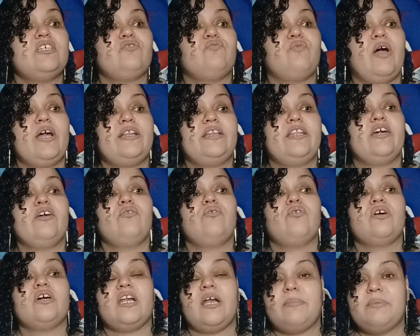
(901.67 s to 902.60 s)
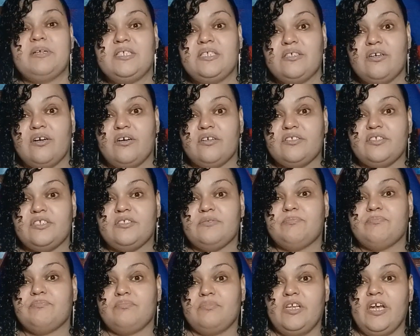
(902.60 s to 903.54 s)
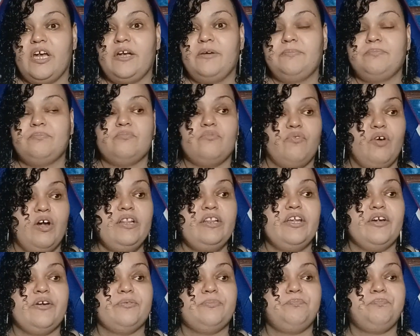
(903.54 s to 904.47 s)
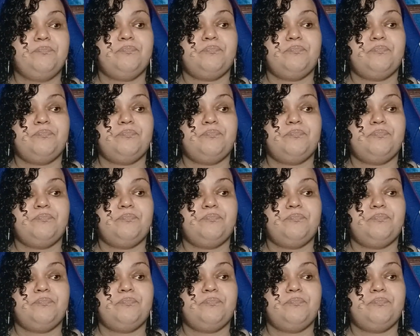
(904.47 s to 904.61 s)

is right there looking at me sauce okay right there